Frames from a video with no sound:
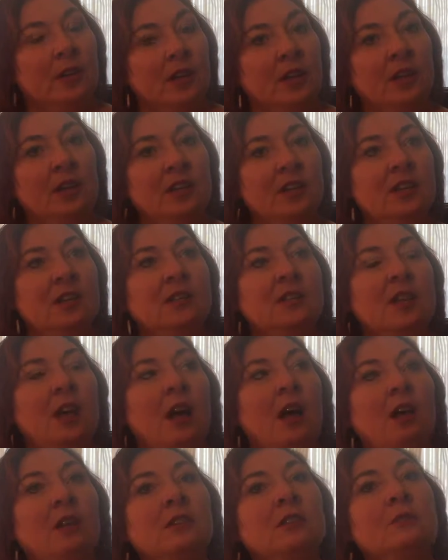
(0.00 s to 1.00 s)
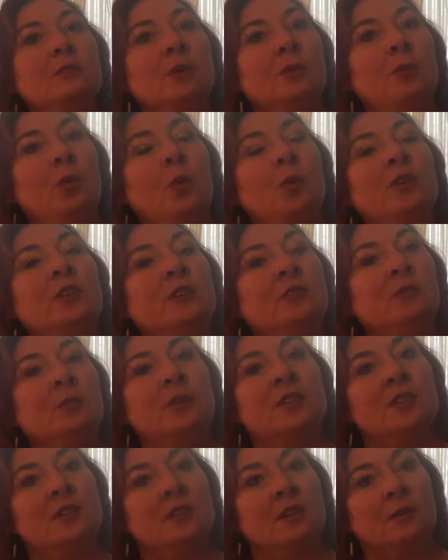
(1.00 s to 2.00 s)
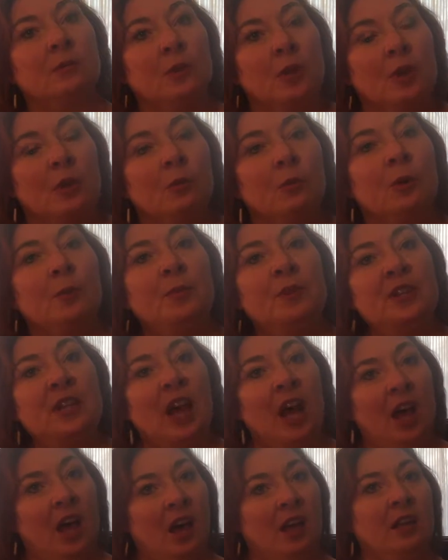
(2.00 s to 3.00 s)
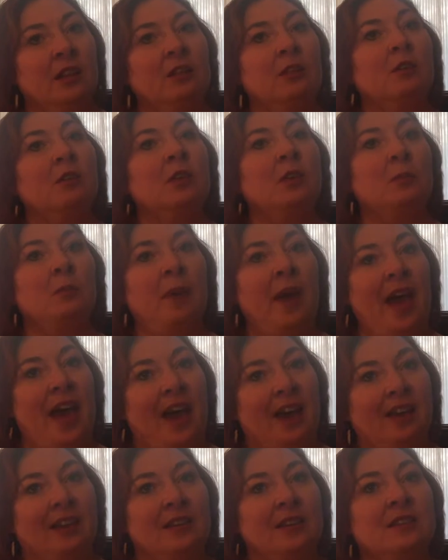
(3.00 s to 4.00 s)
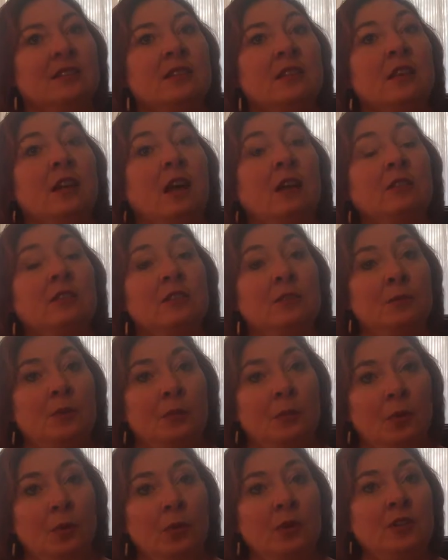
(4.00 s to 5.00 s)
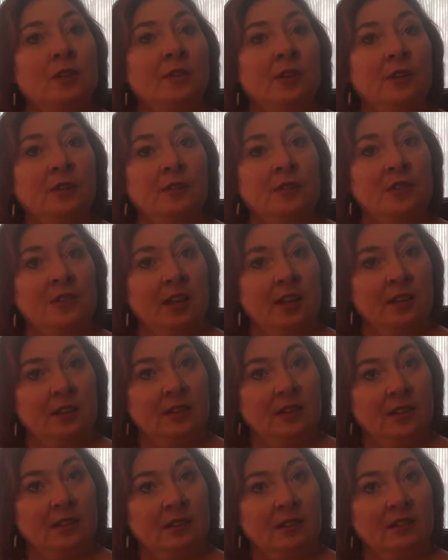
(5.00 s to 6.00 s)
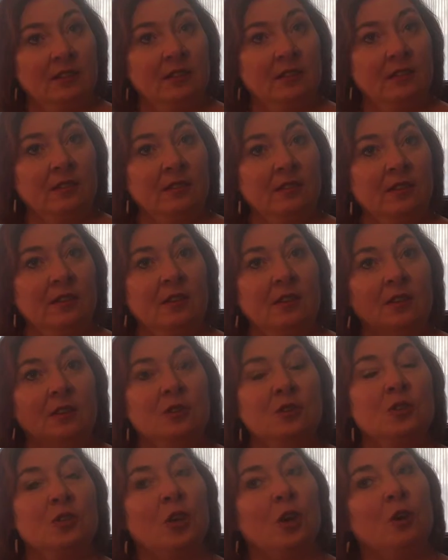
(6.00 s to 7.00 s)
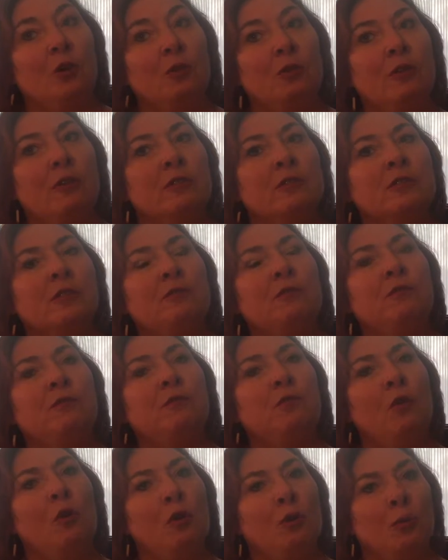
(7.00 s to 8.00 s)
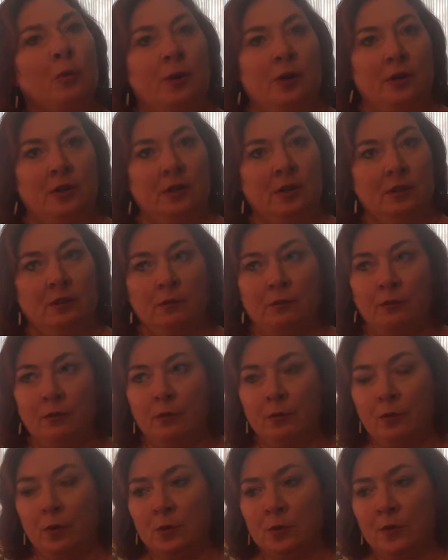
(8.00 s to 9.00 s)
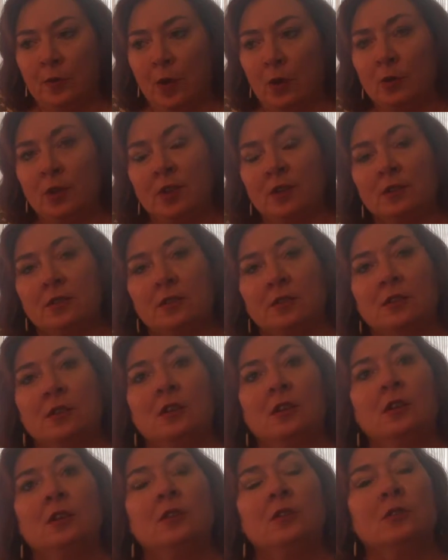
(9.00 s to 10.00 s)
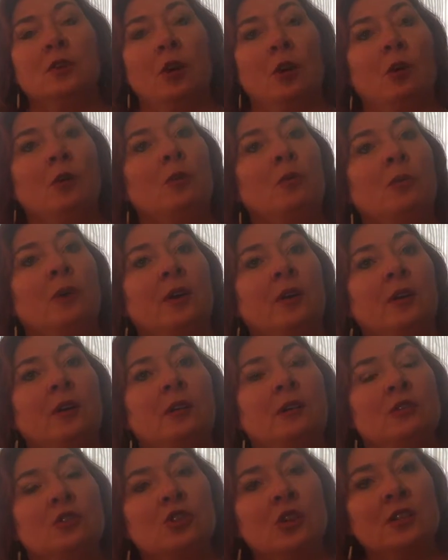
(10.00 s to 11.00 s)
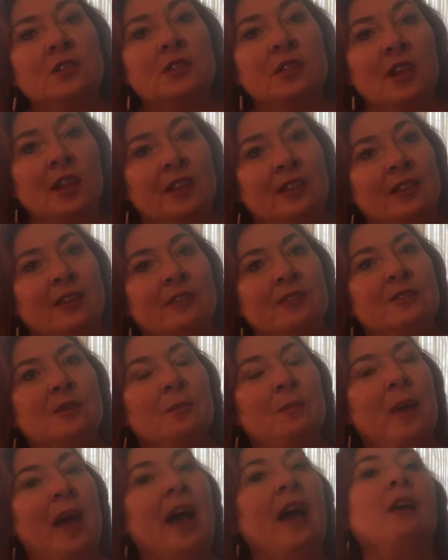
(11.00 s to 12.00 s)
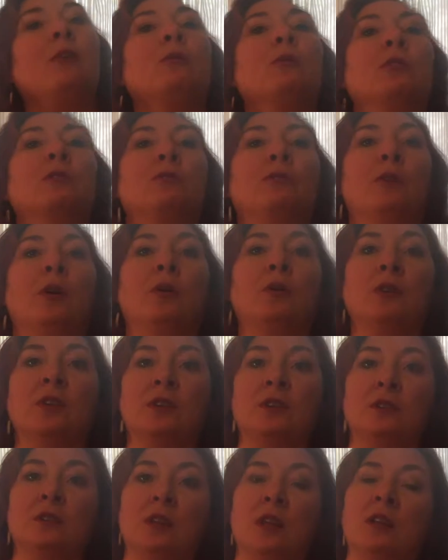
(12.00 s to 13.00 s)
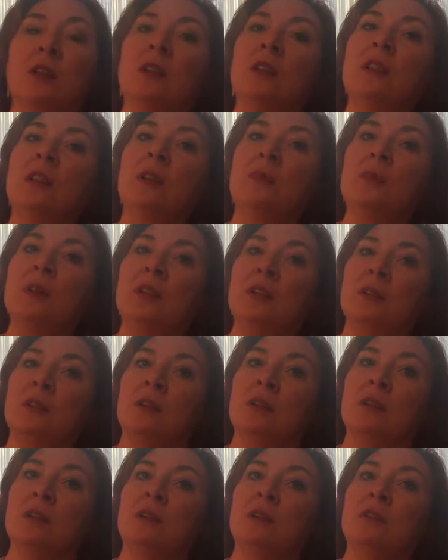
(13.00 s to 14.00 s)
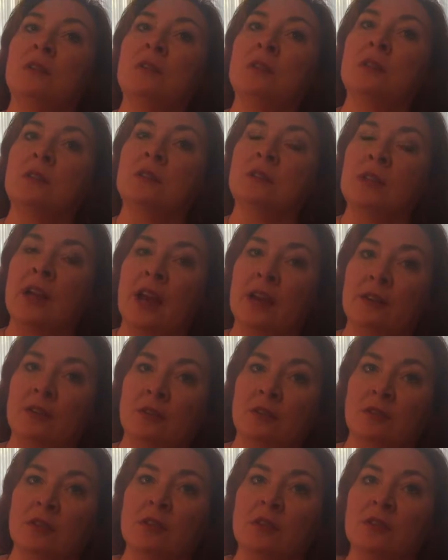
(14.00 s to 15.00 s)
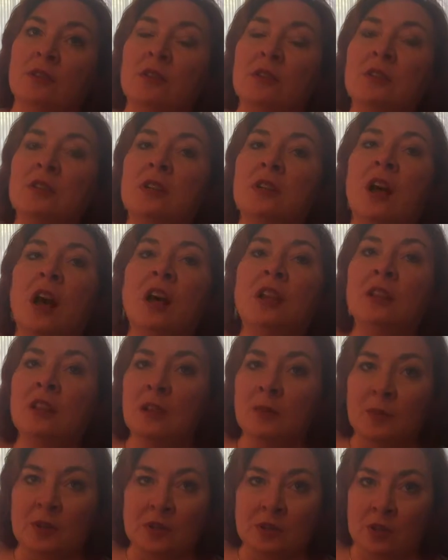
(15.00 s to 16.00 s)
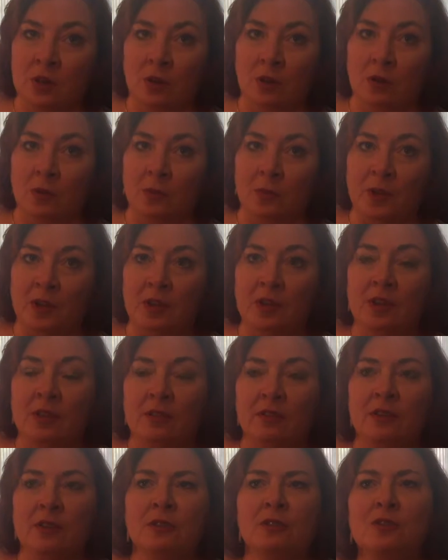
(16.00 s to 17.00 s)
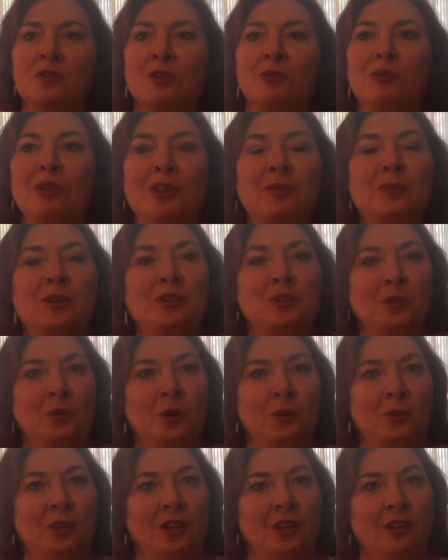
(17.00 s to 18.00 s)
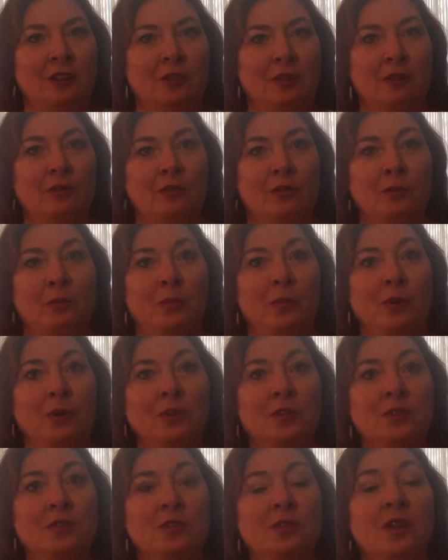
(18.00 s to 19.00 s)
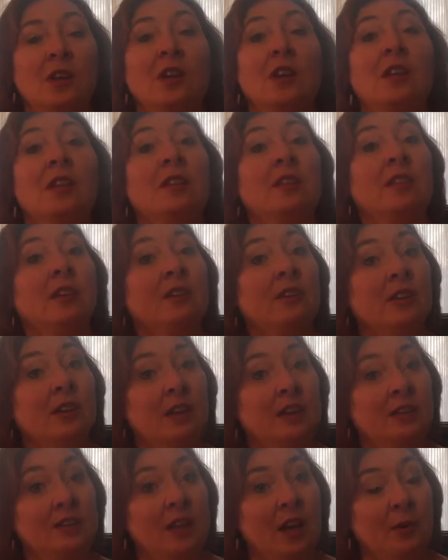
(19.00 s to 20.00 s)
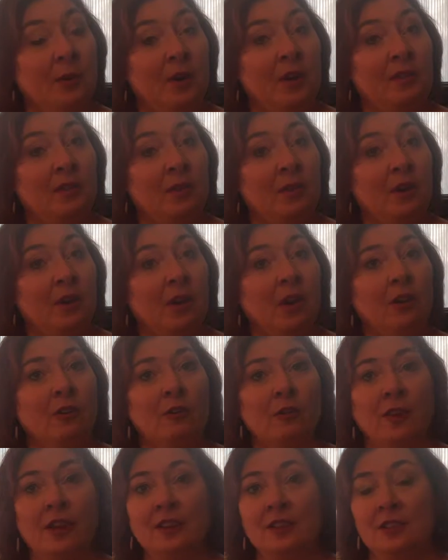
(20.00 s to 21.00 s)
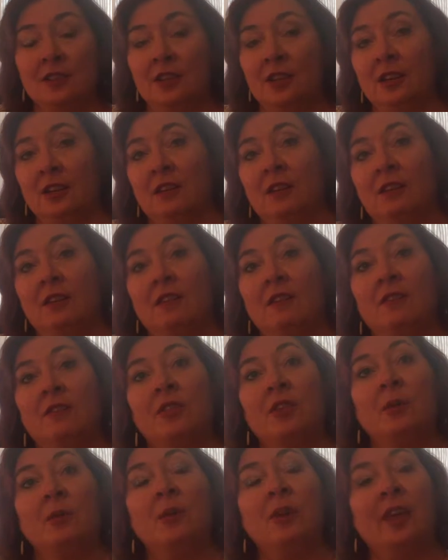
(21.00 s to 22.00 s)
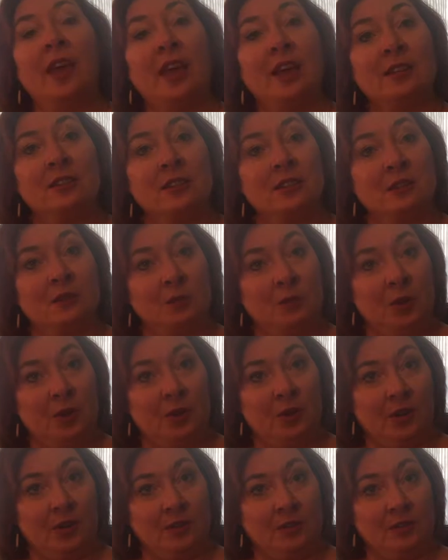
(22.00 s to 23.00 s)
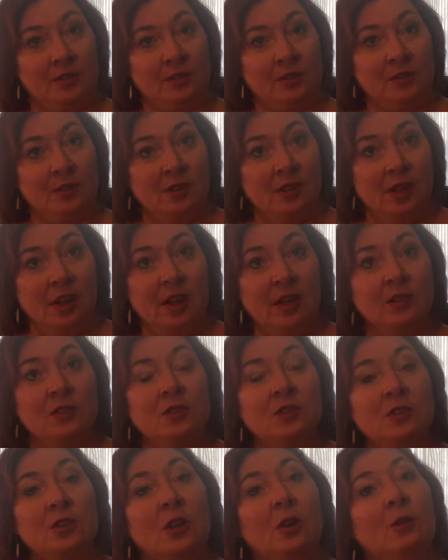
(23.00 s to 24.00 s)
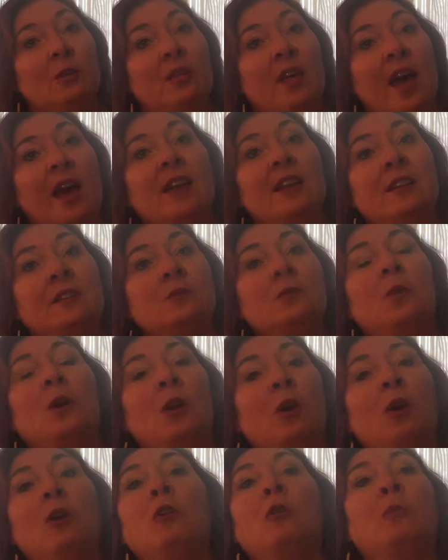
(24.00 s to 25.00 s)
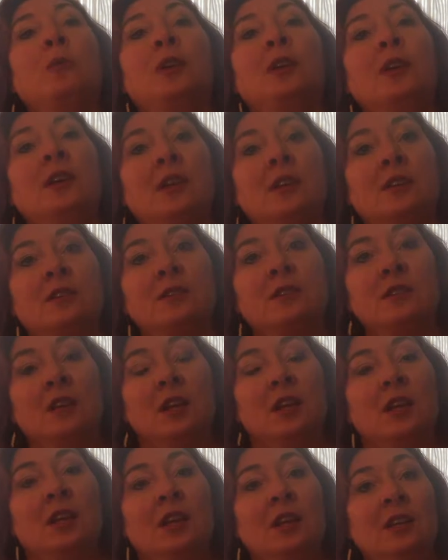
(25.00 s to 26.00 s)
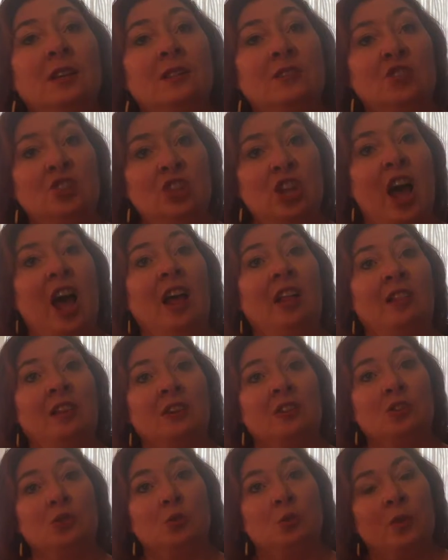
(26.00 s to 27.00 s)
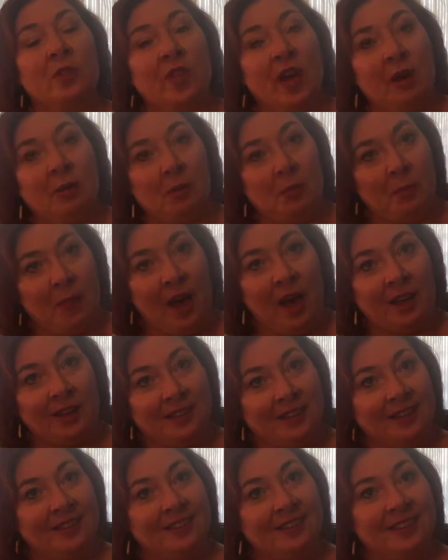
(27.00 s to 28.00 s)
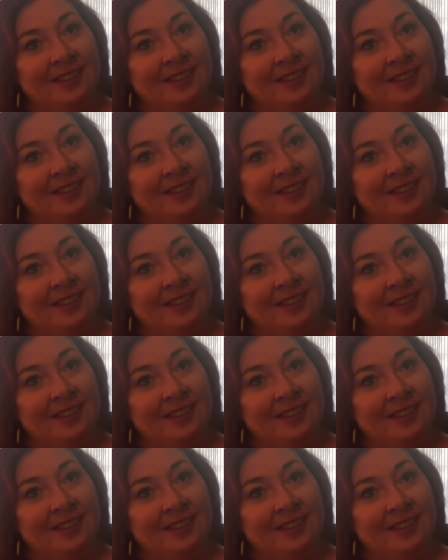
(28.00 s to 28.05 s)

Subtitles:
It is the ultimate point of wisdom, where Binah, in looking back, is the ultimate point of understanding. So there's a forward focus to Hokmah, just like there's a backward focus and a limit to Saturn. There is an unlimit to Hokmah. There is no limit to what we can learn from books. There is, however, a great deal that we can't experience. And so that is what Hokmah is. It is knowledge without a body.